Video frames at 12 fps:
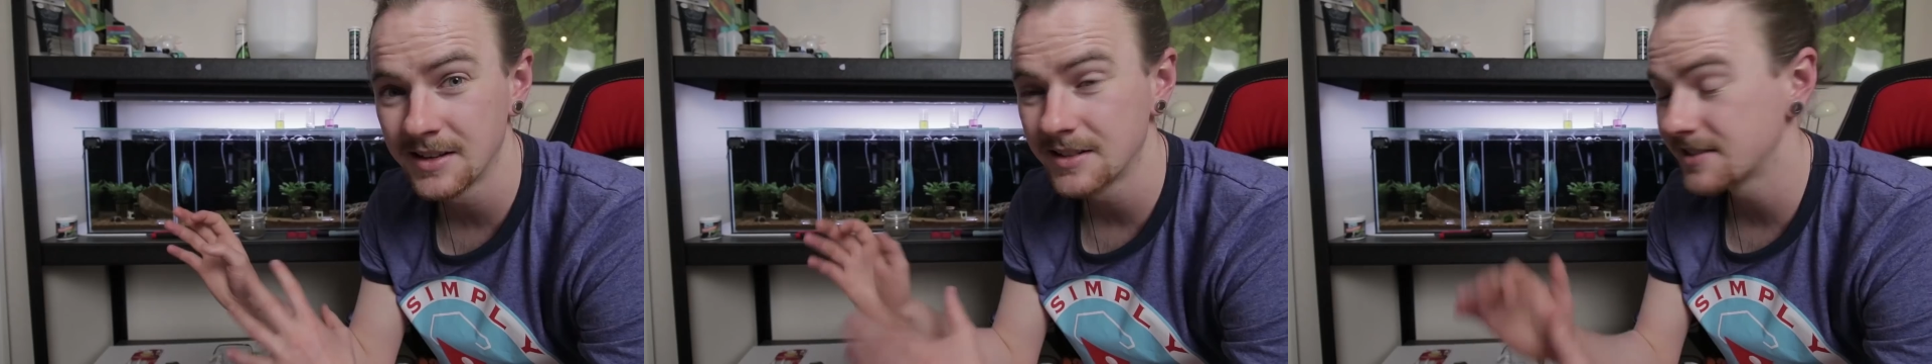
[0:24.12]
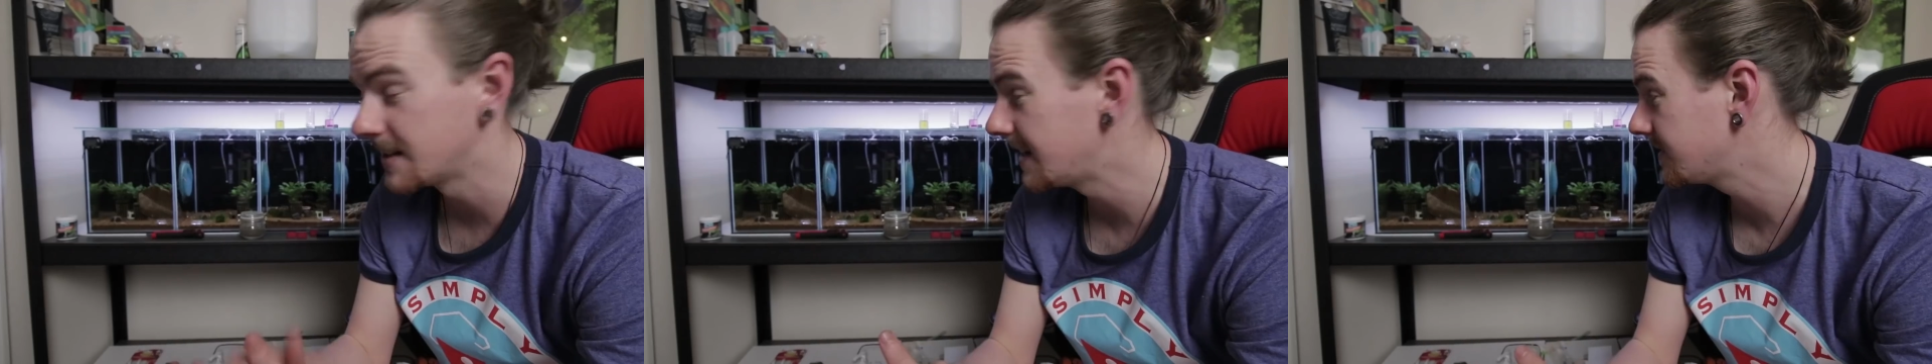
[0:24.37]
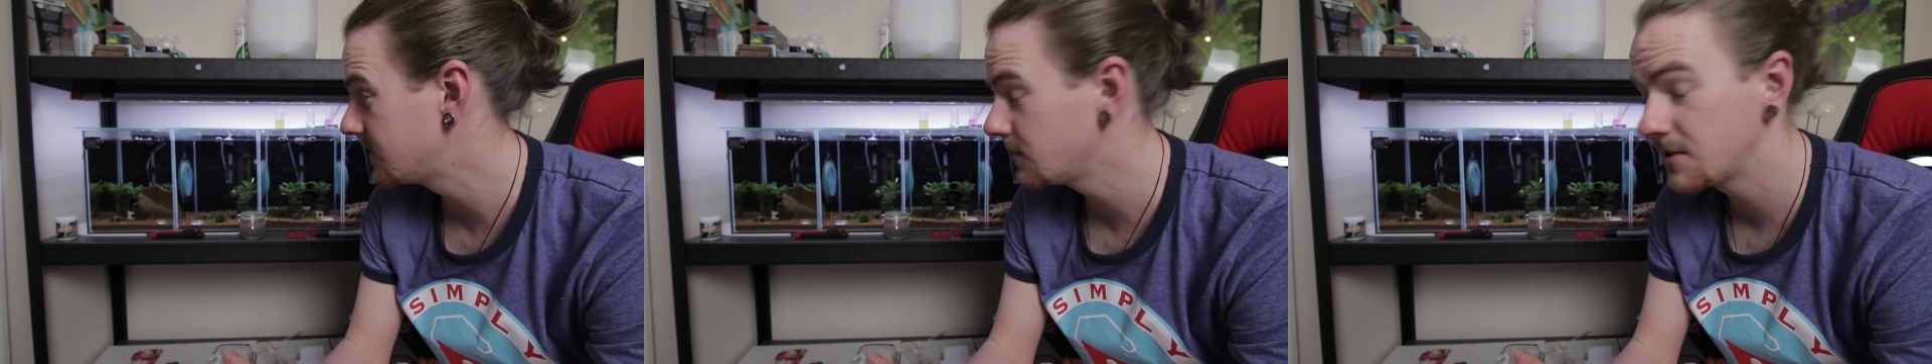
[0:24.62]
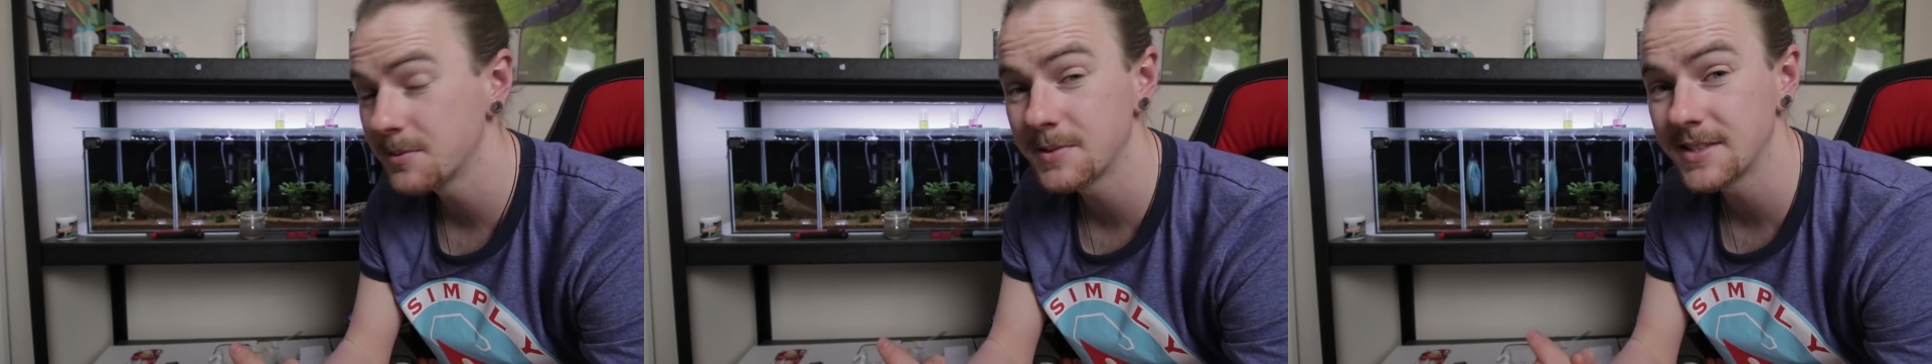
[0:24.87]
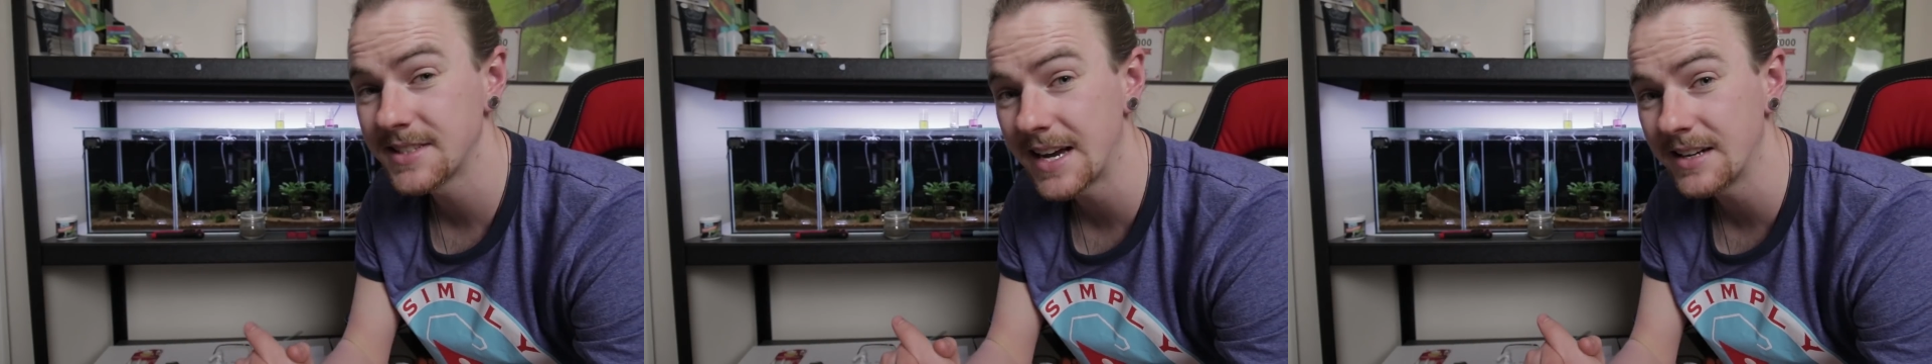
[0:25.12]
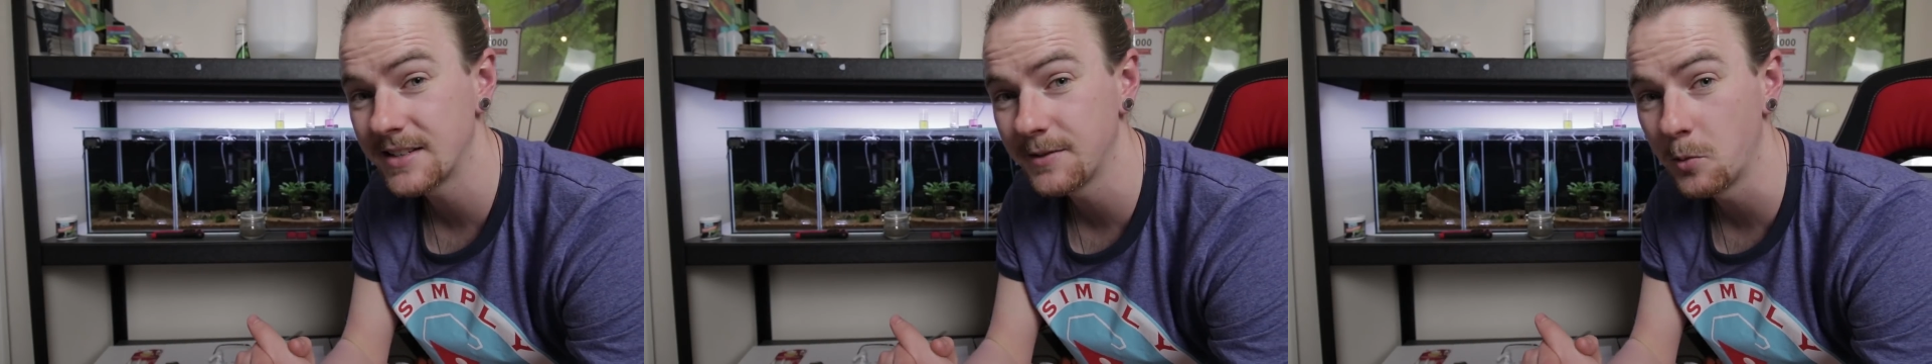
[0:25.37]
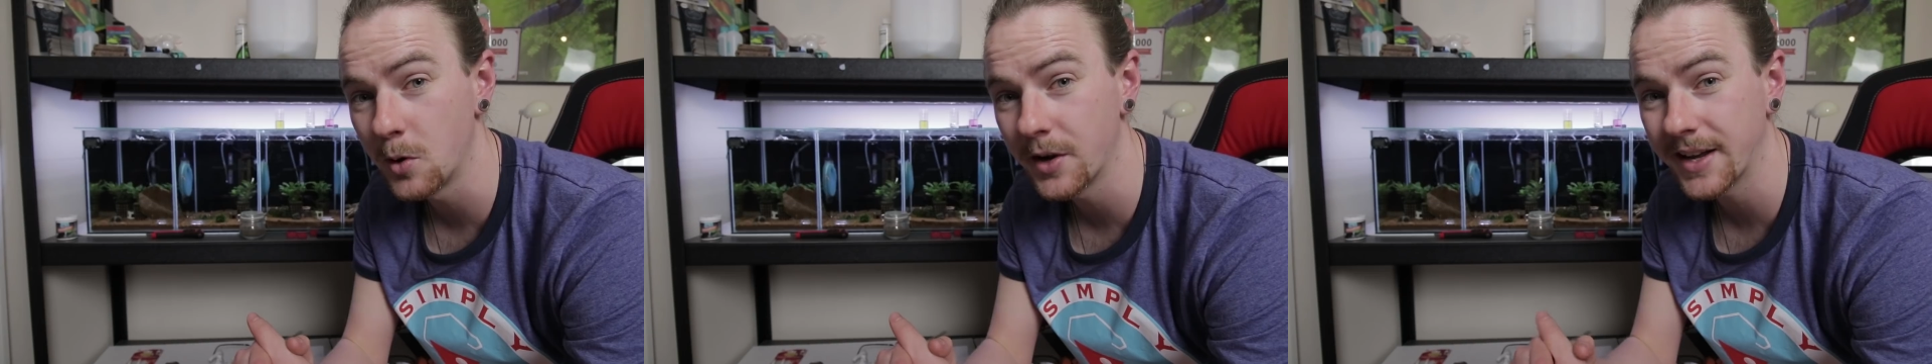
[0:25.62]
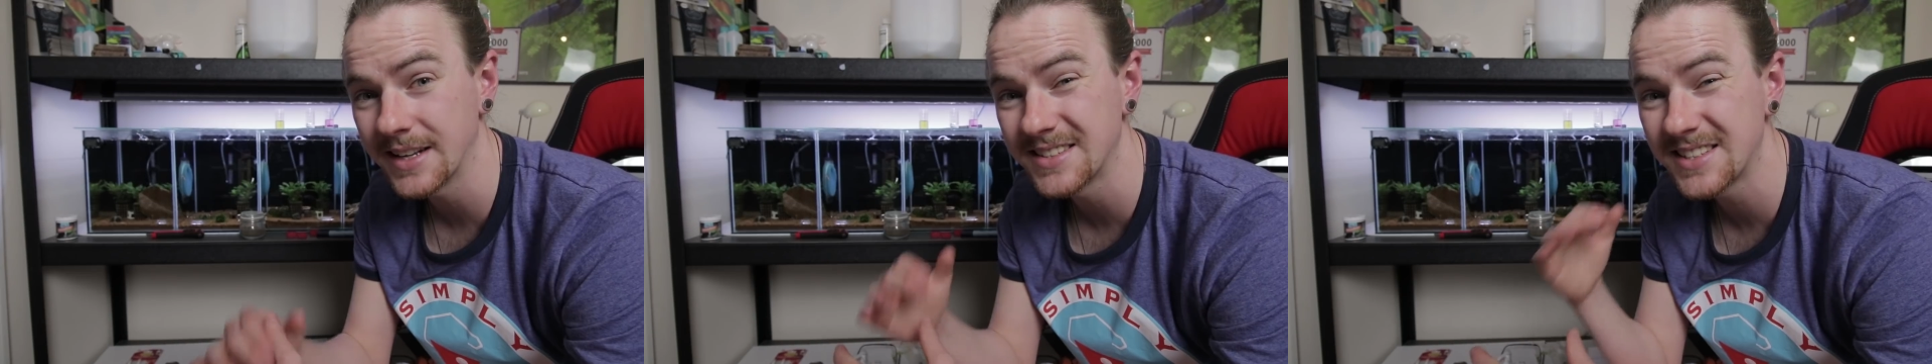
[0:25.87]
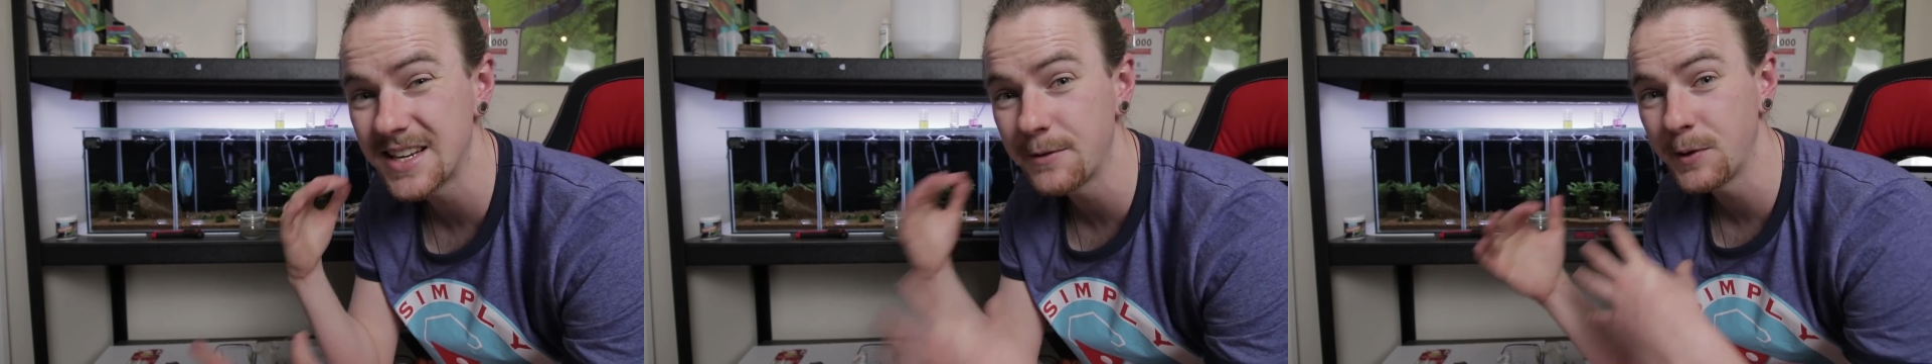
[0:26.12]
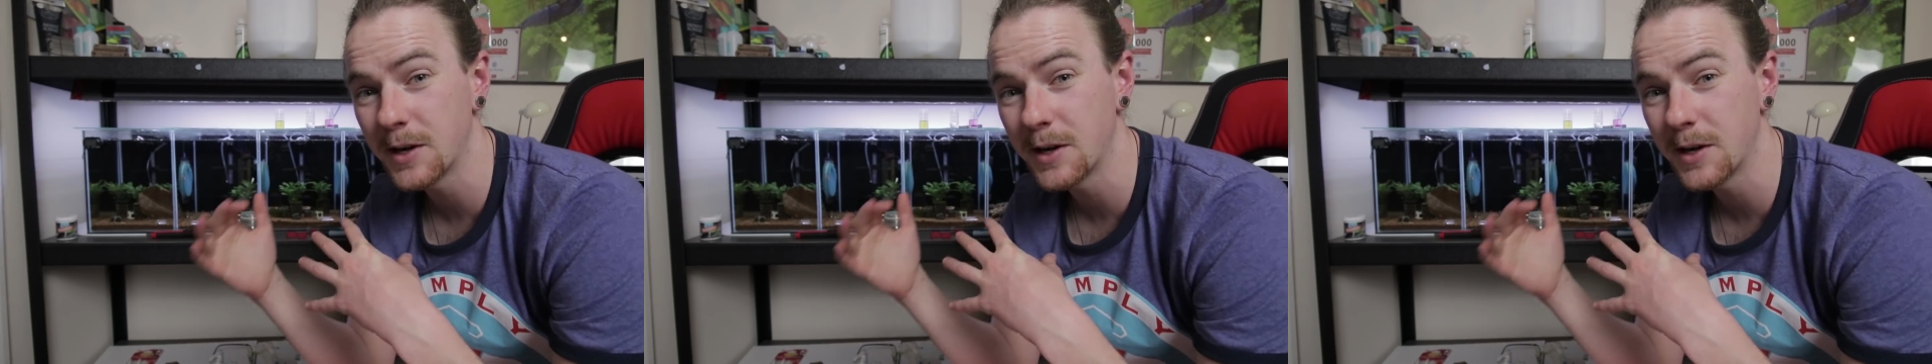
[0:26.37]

So let's do some detective work and see if